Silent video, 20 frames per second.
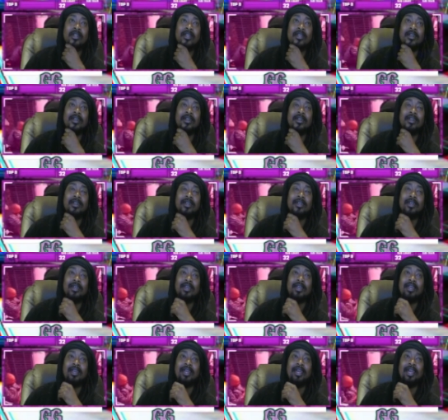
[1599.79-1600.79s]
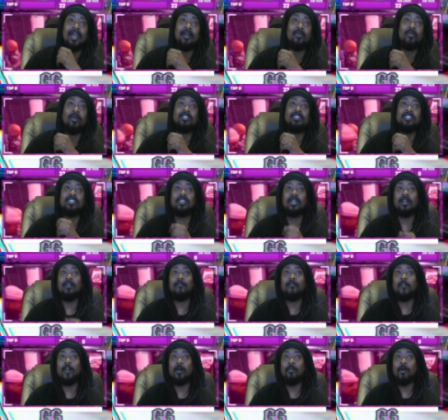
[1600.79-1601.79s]
here, and we're just gonna
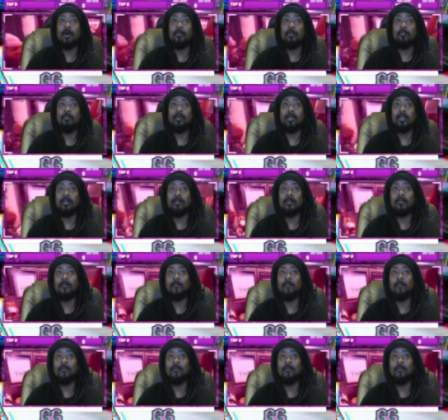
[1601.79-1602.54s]
farm up a bit.